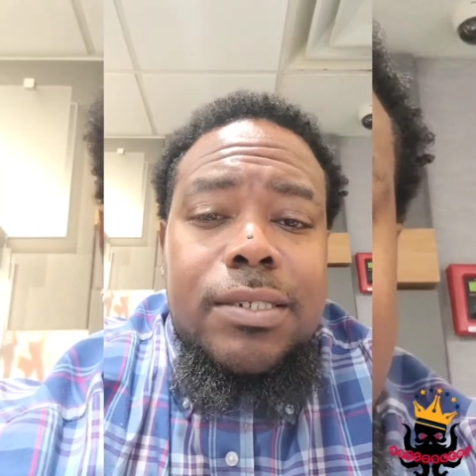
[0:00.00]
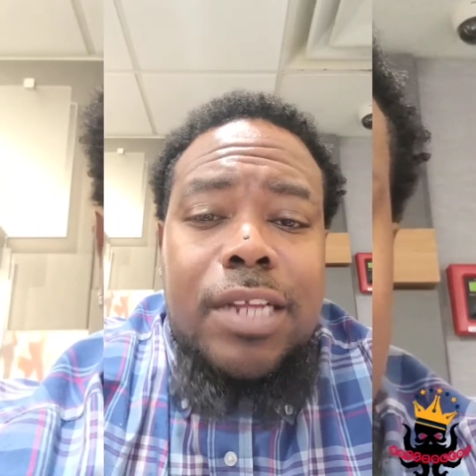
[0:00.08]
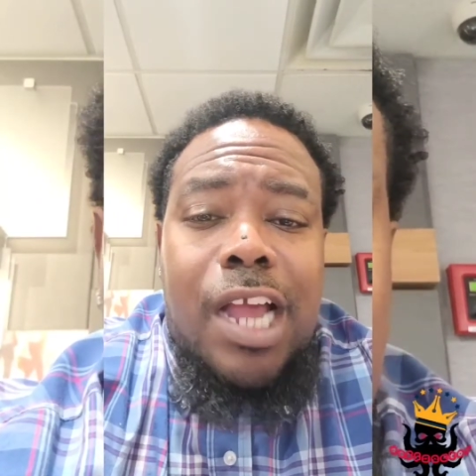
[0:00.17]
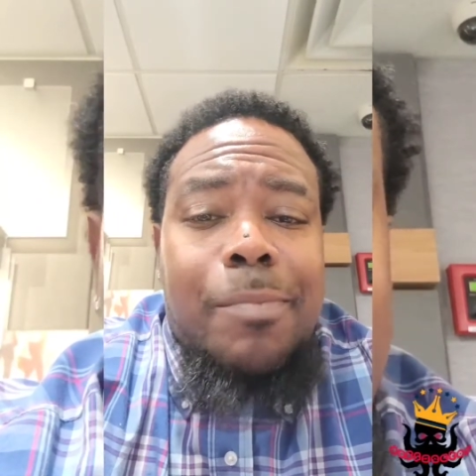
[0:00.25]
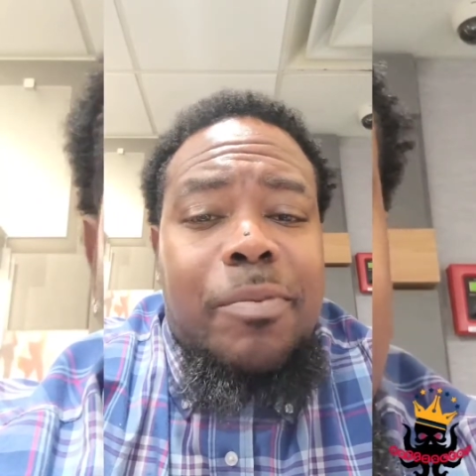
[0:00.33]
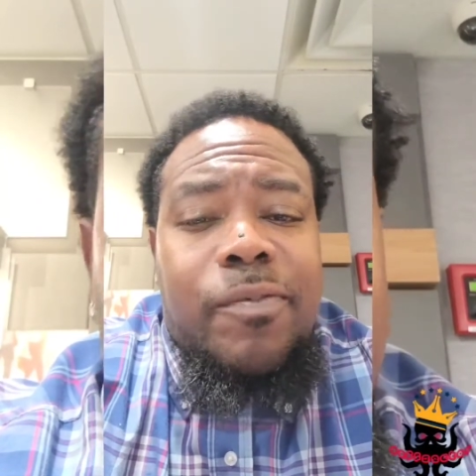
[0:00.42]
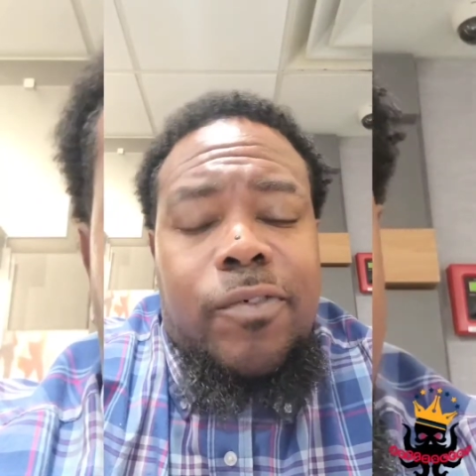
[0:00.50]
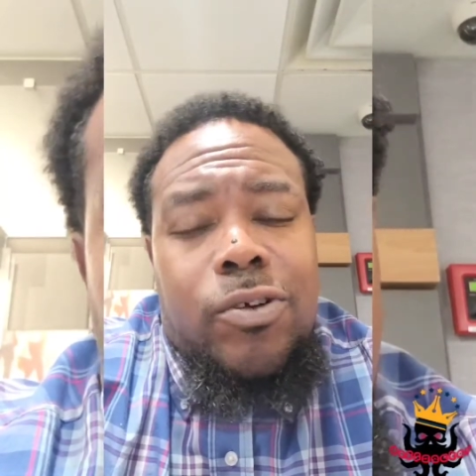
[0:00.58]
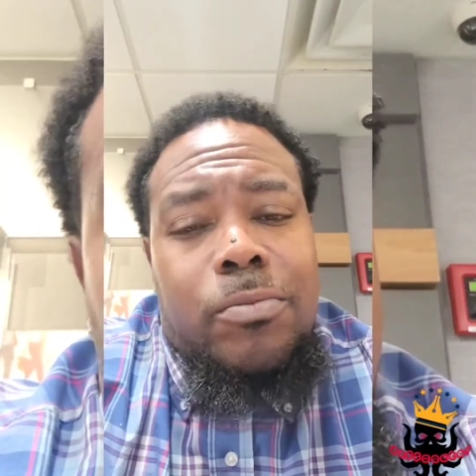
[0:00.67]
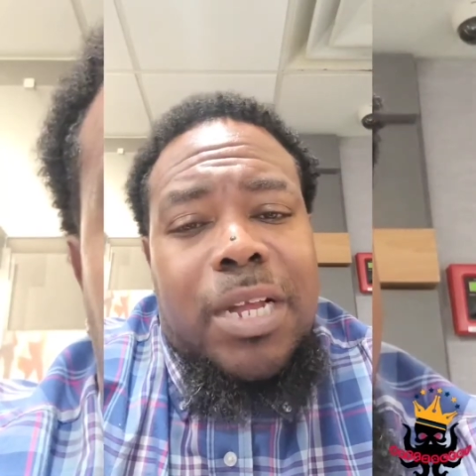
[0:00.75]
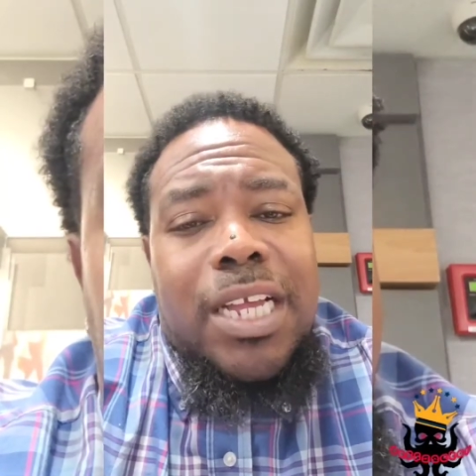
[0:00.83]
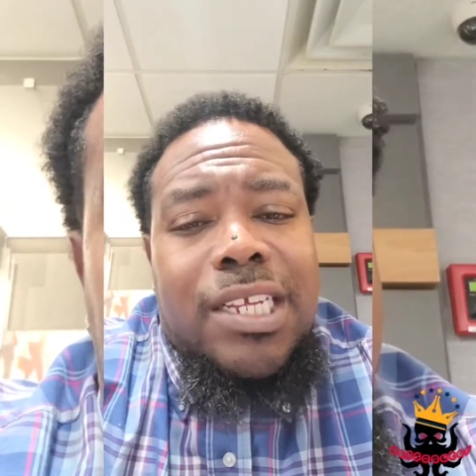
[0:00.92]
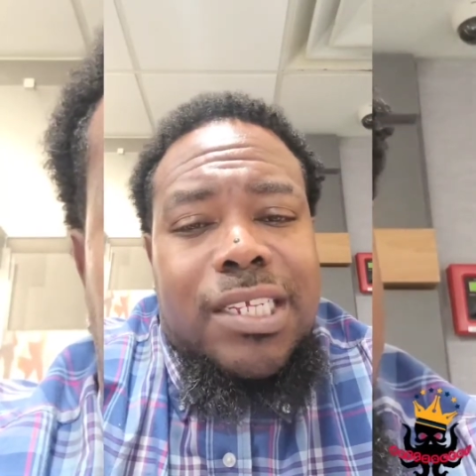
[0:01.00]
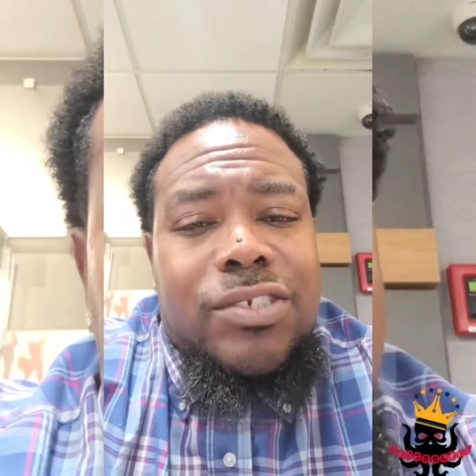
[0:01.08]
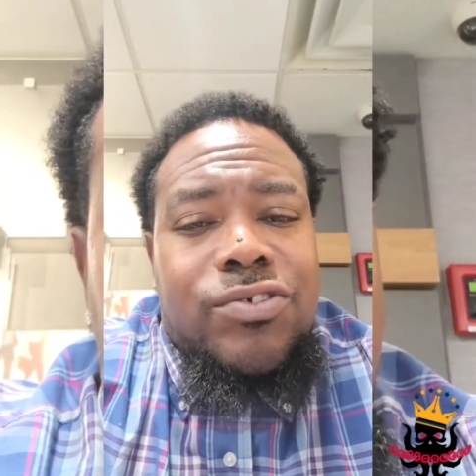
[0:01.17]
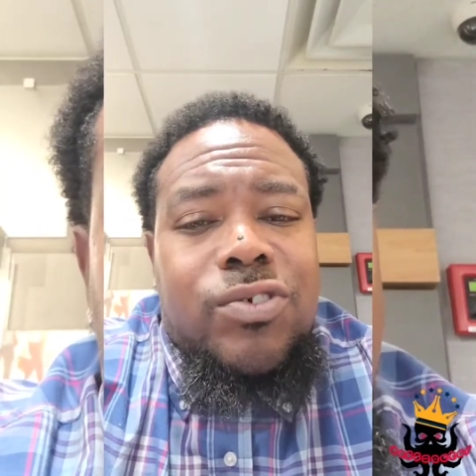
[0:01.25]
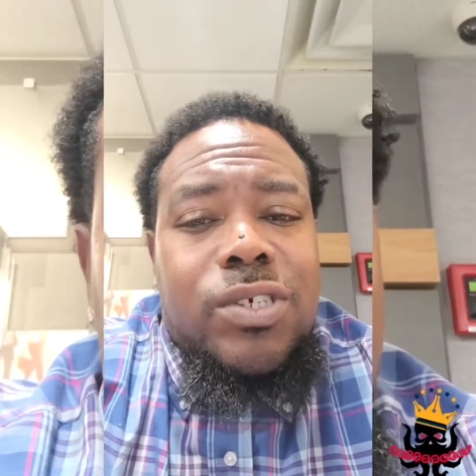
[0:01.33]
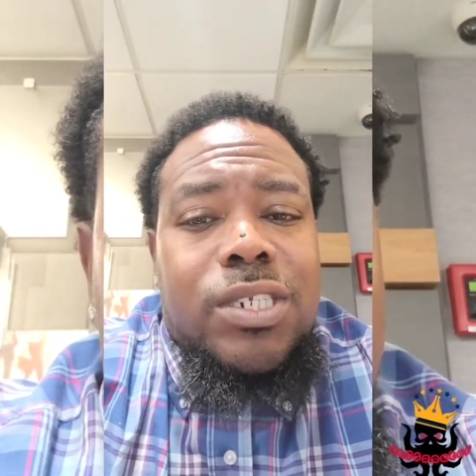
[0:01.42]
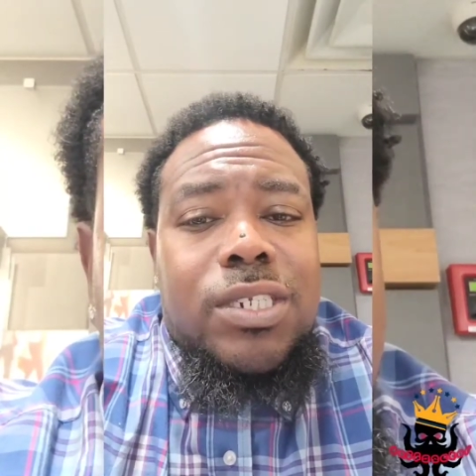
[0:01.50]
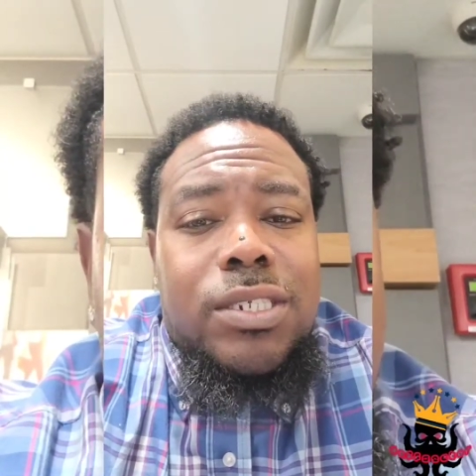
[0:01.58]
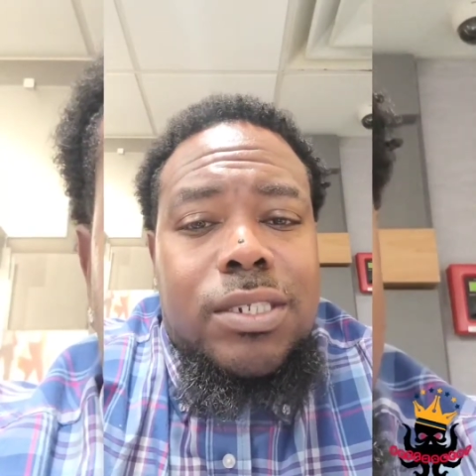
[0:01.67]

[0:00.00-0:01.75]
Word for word: I prefer my Android.